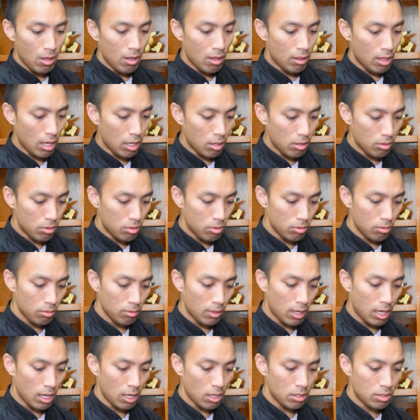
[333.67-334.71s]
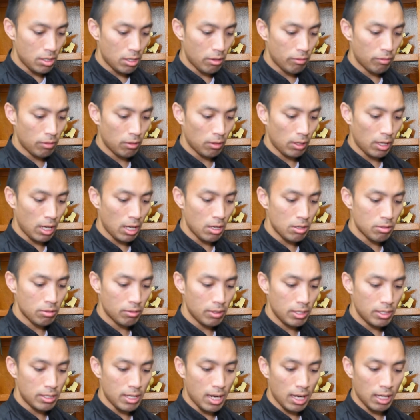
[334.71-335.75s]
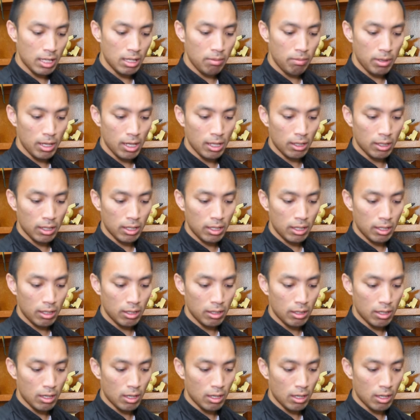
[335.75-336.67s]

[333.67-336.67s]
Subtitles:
Thank you to Jennifer Landry, Jackie Bailey,